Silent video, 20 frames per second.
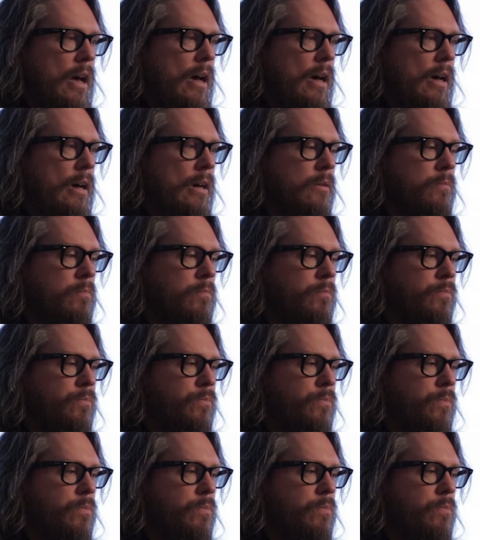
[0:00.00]
Um,
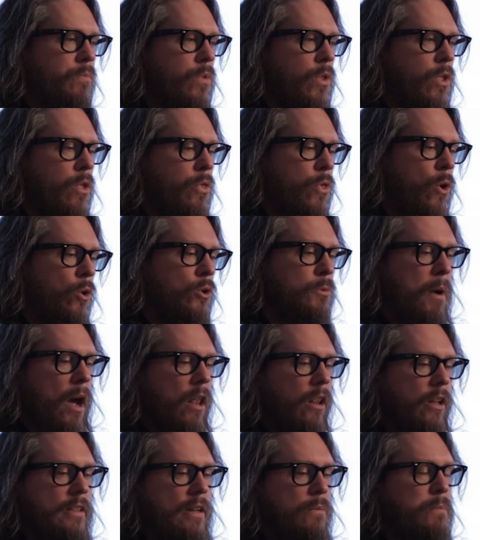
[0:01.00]
those
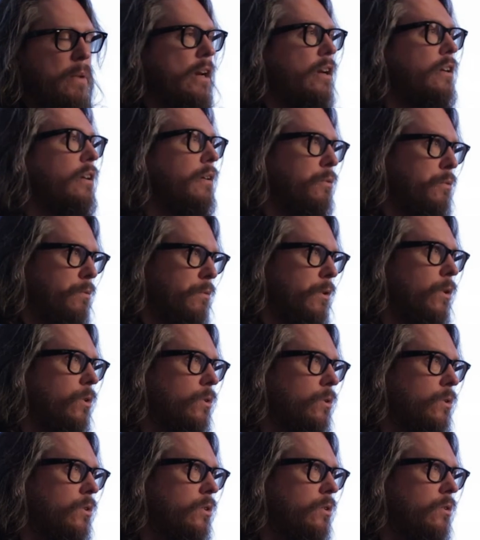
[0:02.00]
pilots have been in different
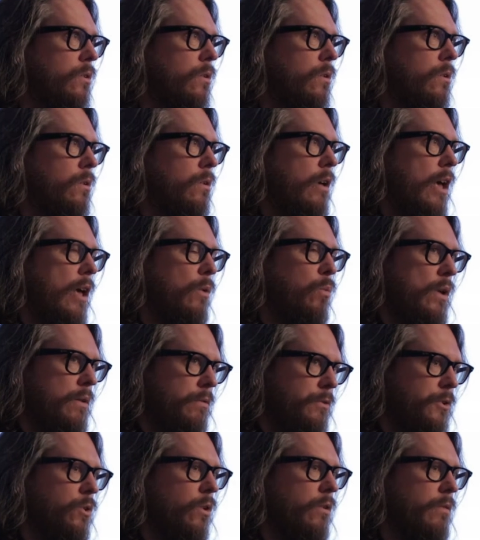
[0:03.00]
verticals, and
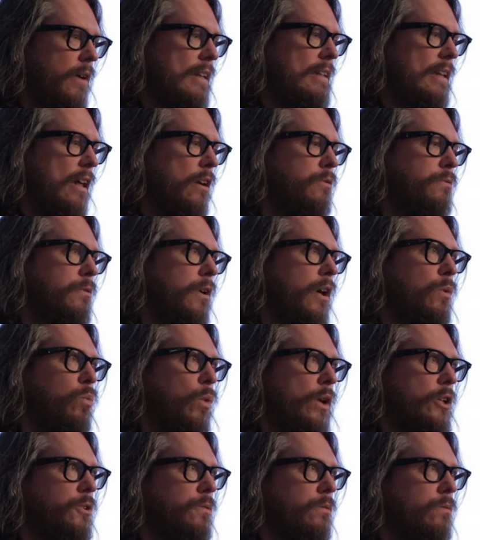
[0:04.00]
we've sort of
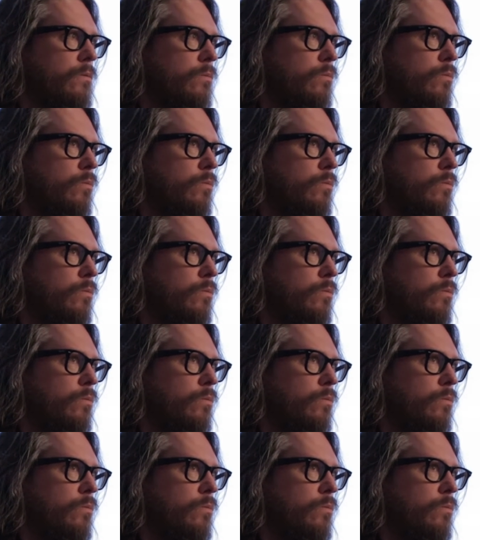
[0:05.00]
identified which,